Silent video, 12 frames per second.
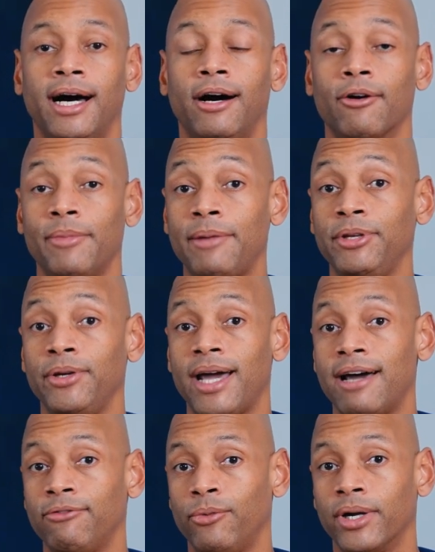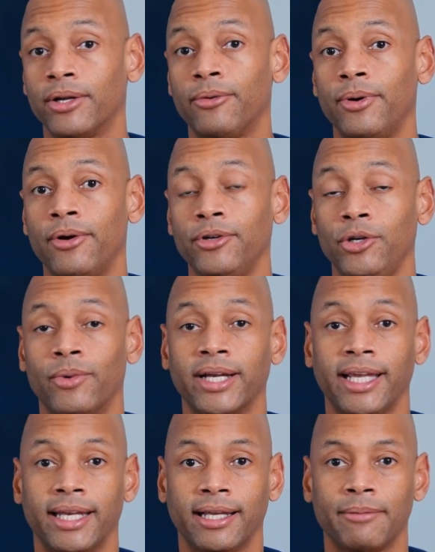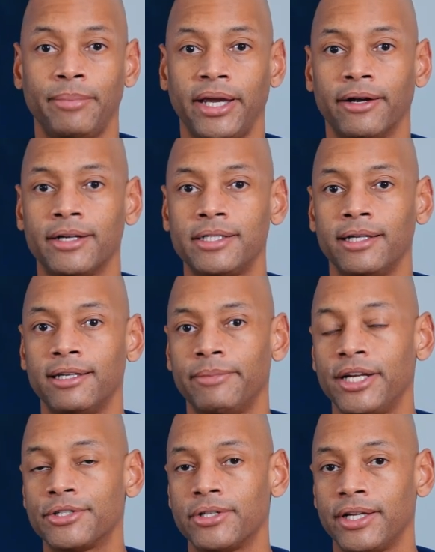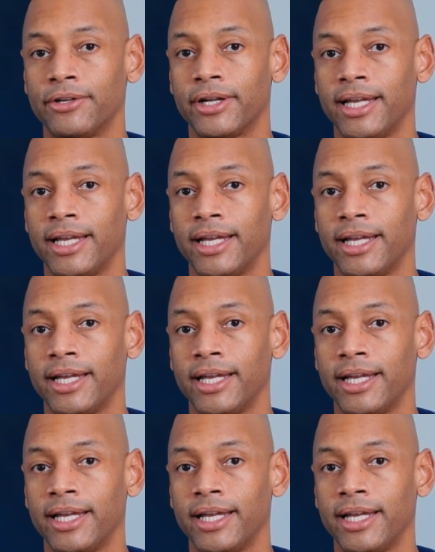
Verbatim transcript: uh, or maybe you have one quote, you wanna get a comparison to make sure that you're